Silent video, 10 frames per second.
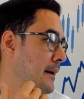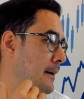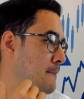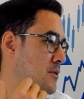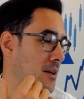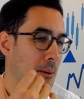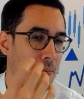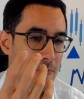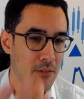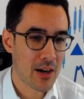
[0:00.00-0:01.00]
certain
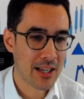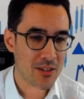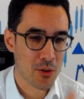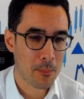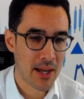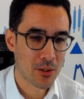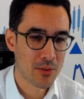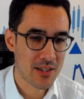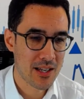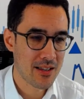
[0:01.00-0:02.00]
fines or
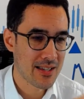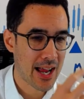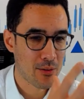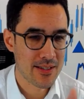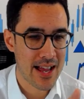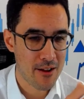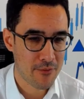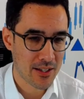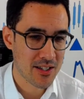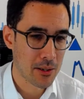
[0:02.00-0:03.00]
penalties, how has that
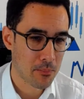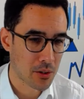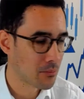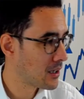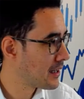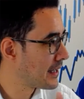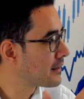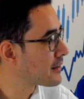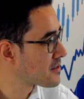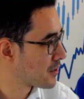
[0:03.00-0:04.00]
affected the bottom line,
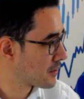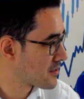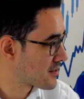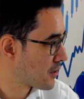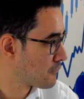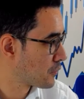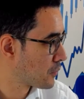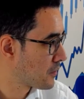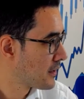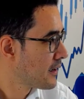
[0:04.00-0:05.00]
and so on and so
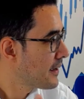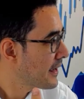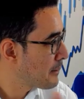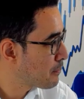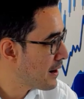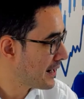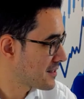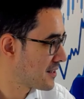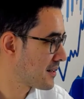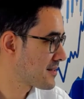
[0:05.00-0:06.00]
forth. In
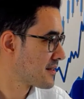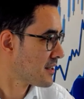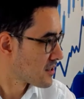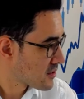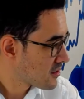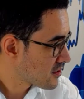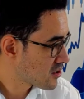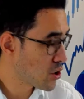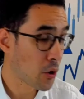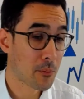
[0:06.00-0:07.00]
practice,
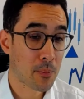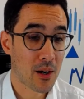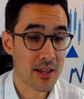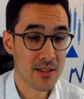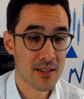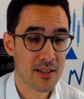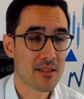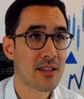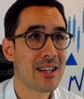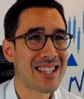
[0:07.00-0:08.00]
stock
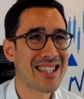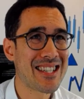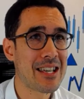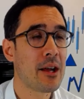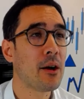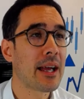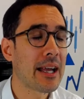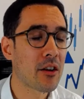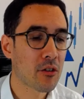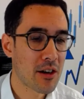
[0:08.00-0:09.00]
prices see
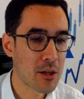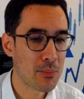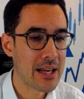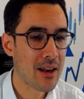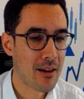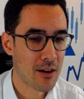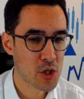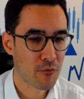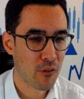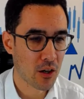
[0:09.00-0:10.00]
incredibly large
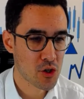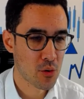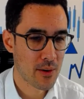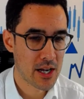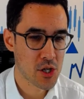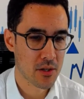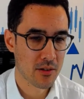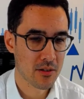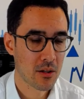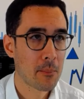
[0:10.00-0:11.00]

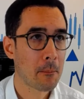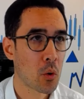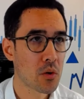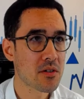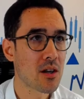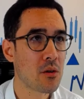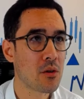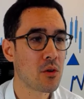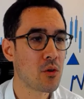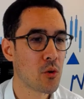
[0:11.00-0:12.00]
fluctuations, more so
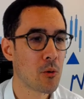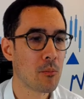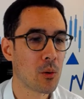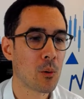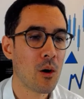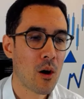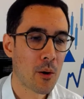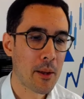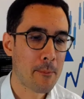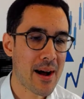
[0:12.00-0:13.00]
than normal,
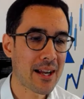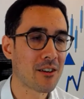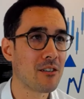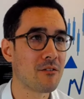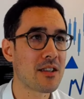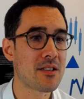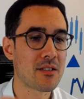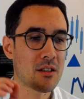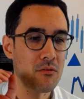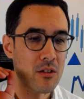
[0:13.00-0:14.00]
on the back of this is
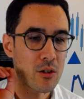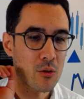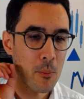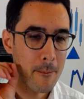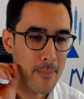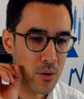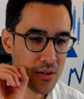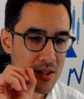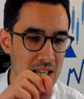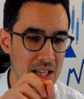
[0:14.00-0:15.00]
the real
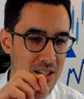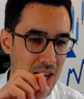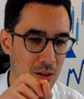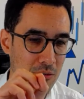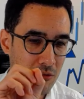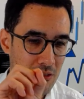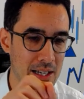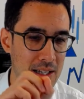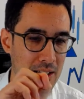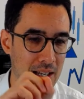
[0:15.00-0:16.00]
most detailed
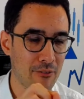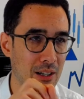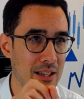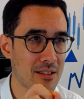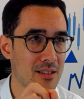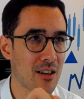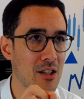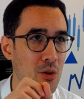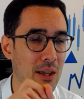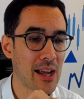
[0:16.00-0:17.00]
granular level insight
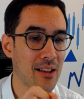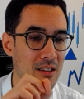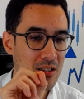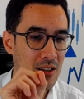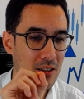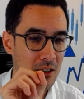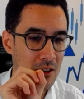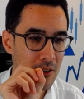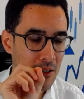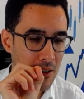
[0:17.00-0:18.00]
you get into
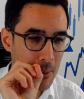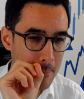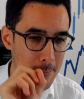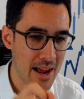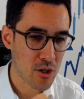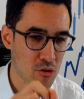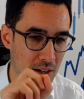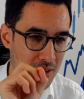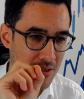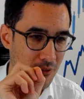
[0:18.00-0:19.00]
the
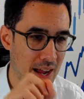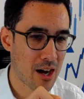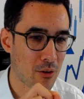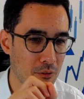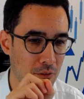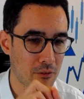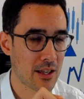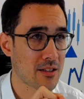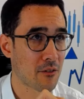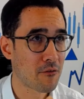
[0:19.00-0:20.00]
metrics of how
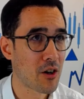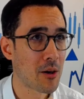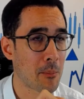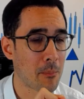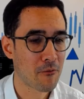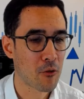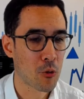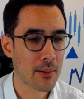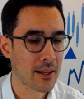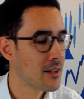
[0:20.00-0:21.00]
is a firm
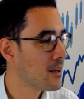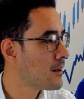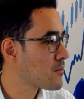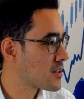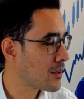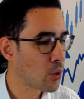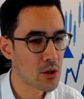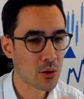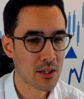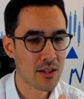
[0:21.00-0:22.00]
performing. So what
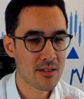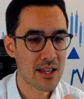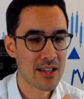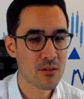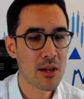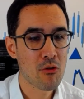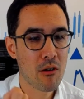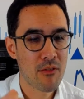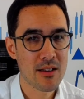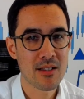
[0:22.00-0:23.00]
you're going to see is when you're
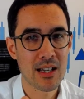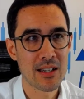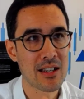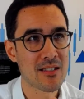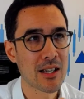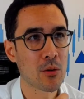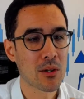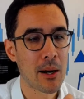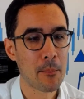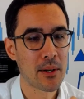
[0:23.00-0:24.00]
investing in these single
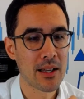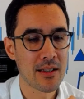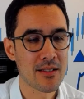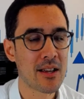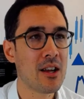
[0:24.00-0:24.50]
companies,